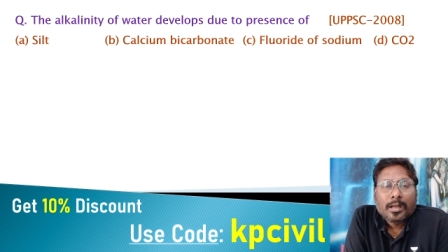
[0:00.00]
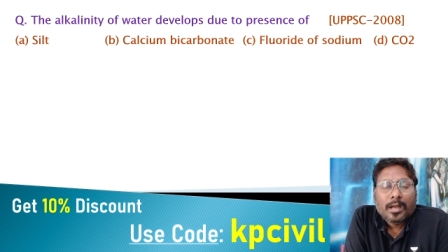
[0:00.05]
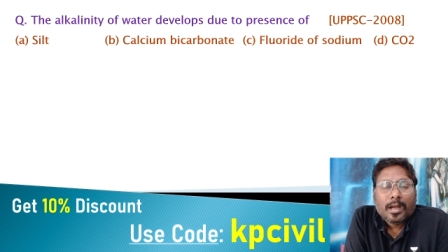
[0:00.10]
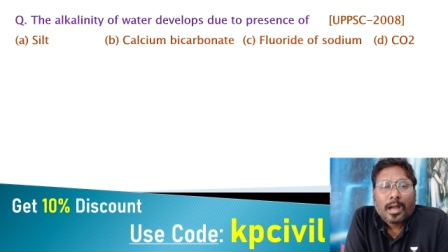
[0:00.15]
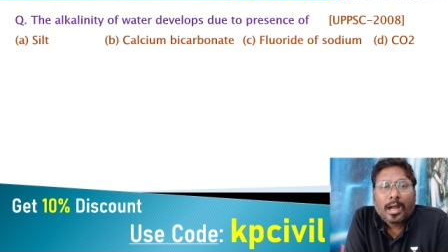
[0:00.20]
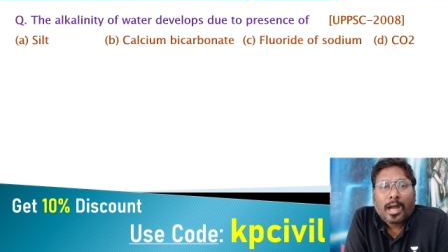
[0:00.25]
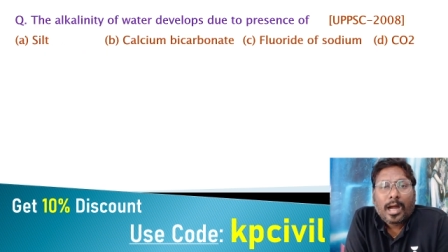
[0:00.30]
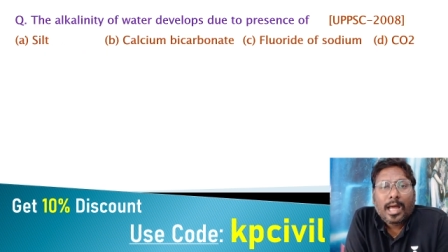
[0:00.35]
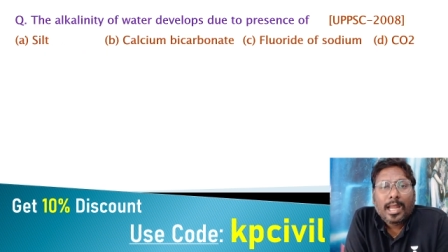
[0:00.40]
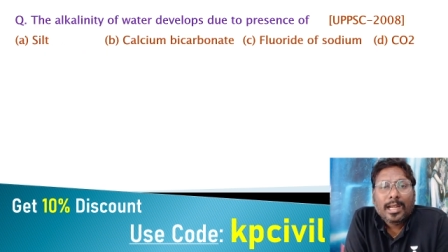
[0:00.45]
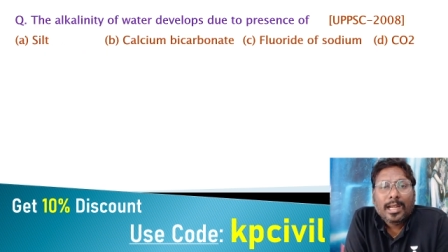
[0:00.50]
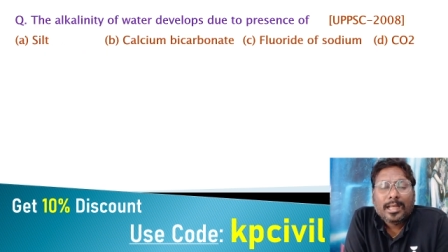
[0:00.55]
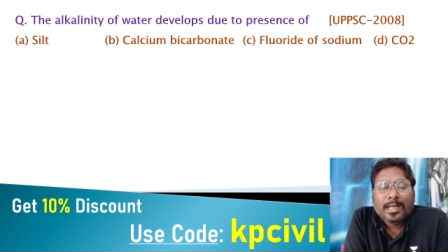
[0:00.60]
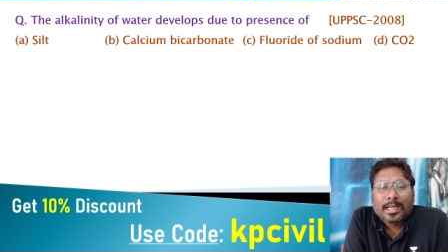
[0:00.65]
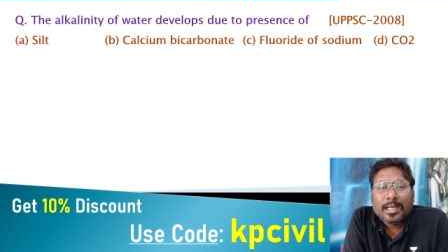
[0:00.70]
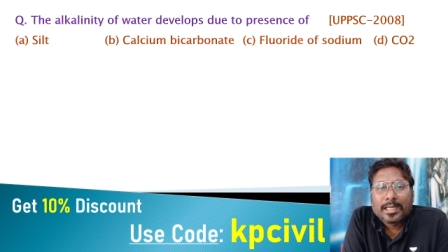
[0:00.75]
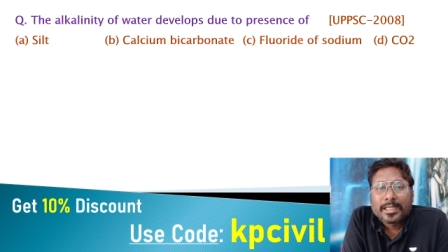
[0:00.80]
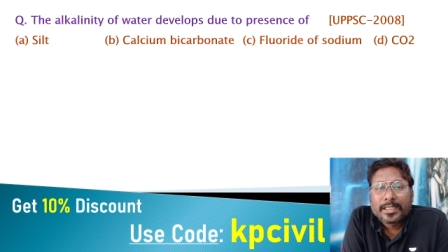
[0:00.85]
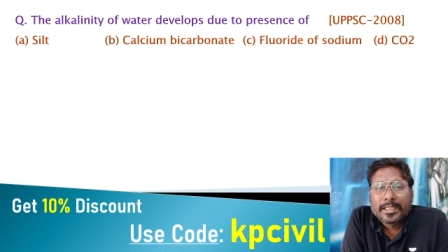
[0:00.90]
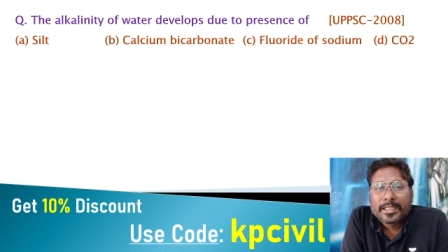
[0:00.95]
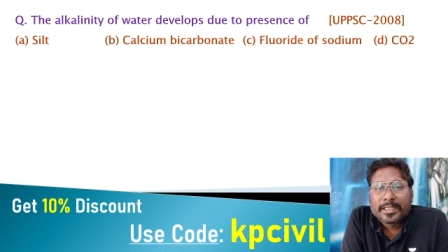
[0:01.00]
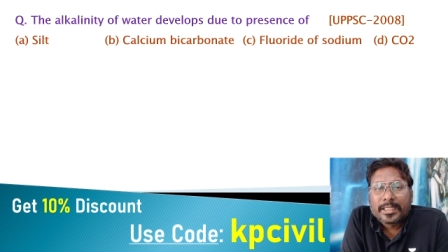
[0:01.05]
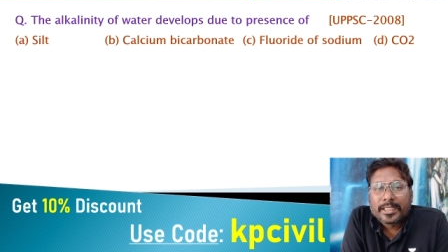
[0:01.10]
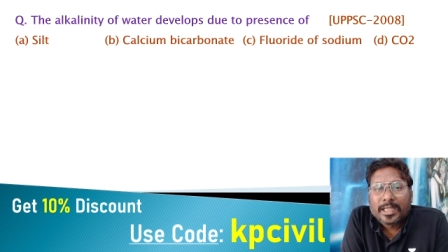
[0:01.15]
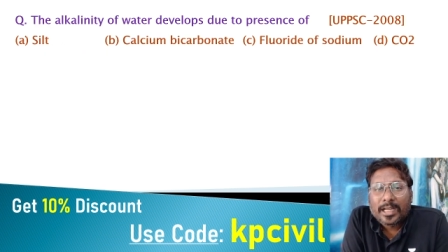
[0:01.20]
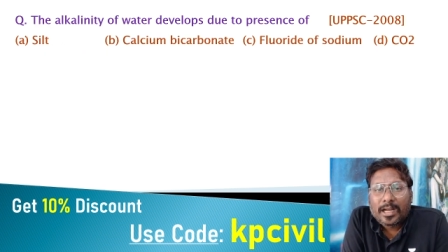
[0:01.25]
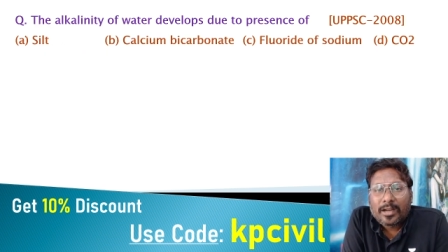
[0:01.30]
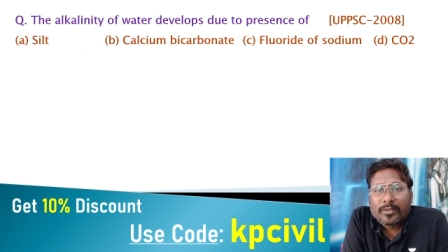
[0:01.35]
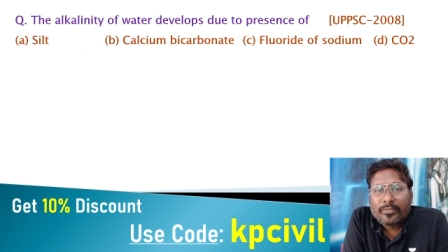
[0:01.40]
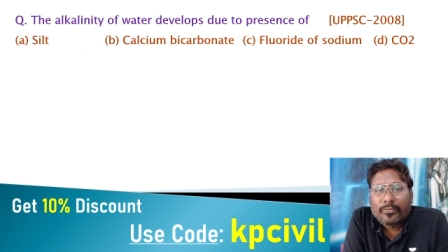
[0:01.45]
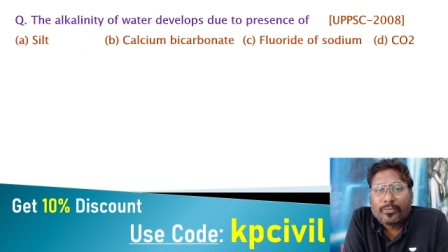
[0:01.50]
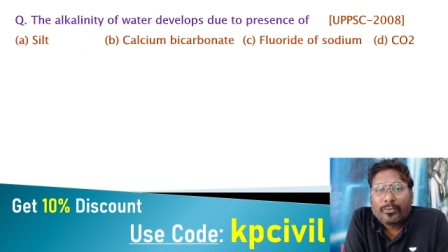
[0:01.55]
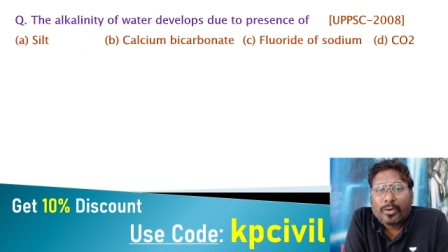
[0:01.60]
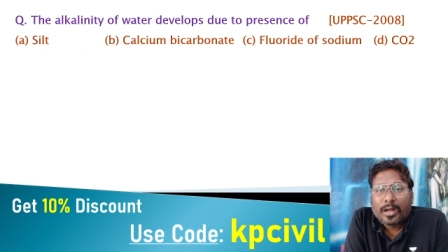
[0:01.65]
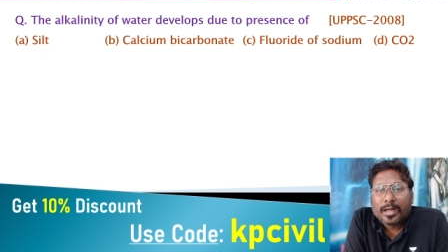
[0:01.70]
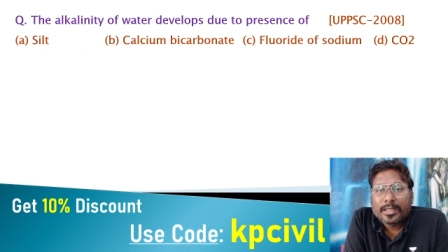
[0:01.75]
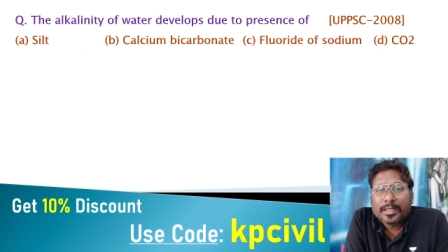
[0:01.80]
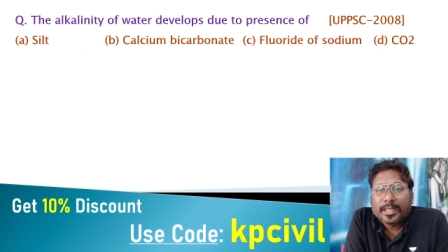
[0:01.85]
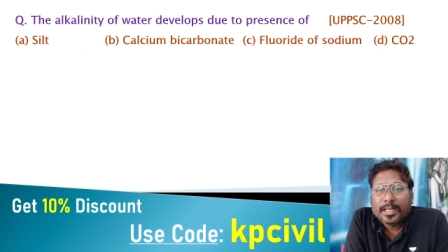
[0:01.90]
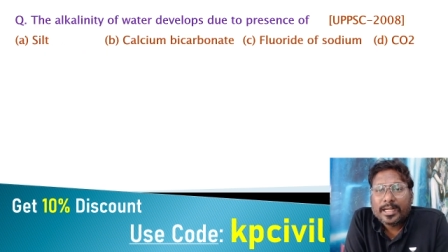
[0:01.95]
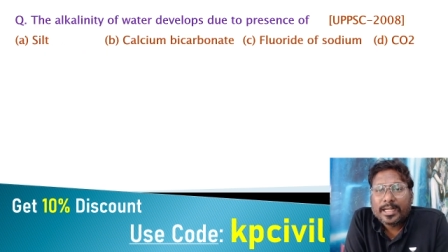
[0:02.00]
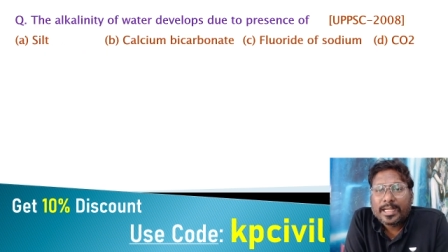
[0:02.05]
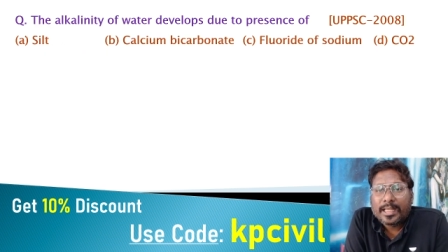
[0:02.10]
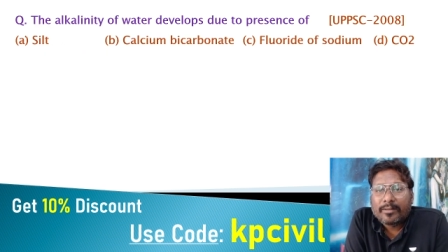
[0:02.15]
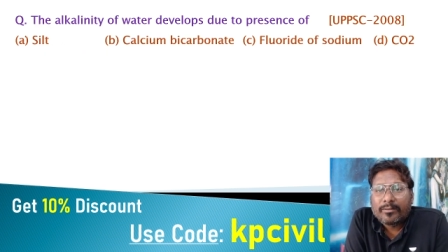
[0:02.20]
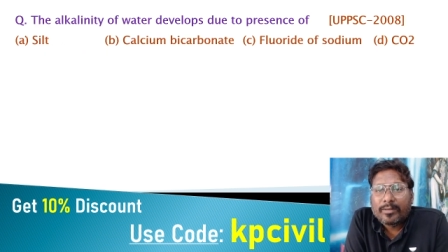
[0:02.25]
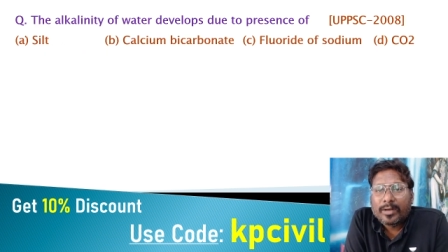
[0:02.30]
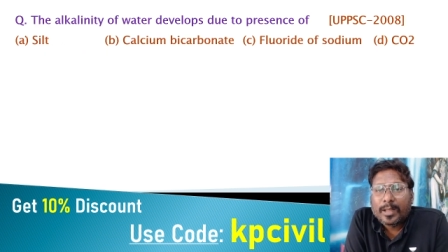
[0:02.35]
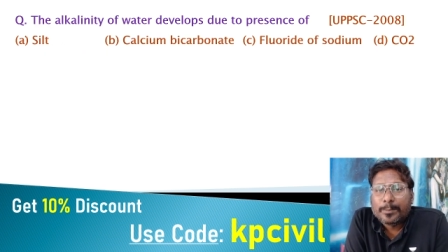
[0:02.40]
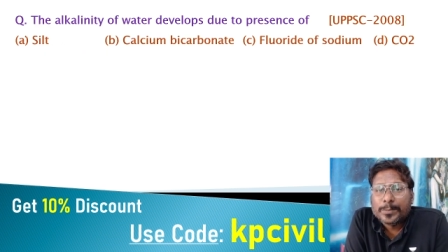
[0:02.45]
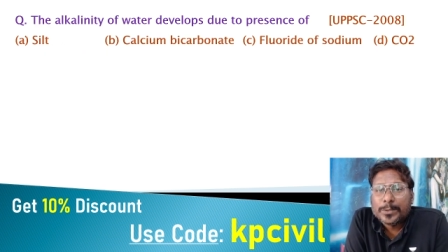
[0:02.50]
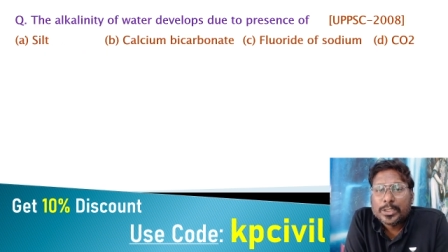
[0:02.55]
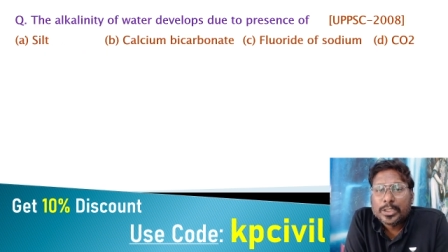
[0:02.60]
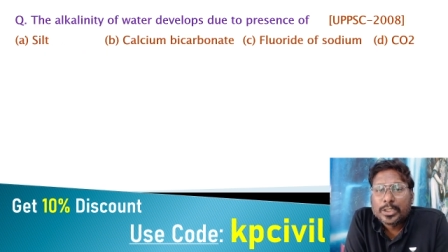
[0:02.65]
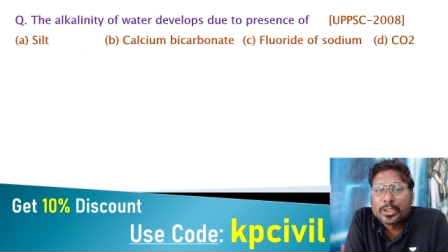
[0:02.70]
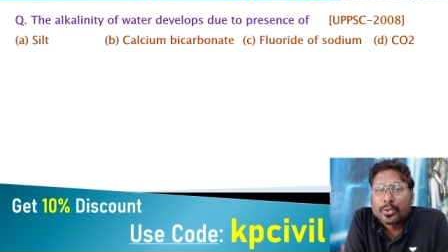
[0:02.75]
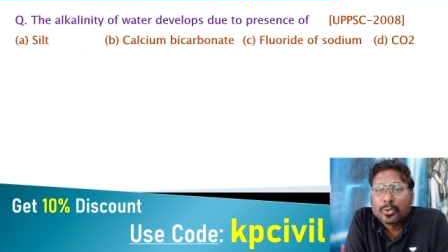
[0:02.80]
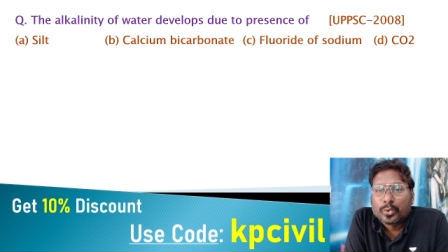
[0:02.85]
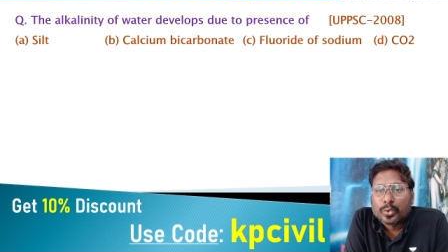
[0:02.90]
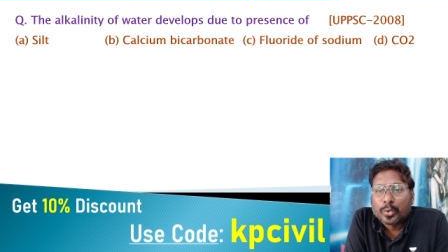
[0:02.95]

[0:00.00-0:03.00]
Alkalinity of water develops due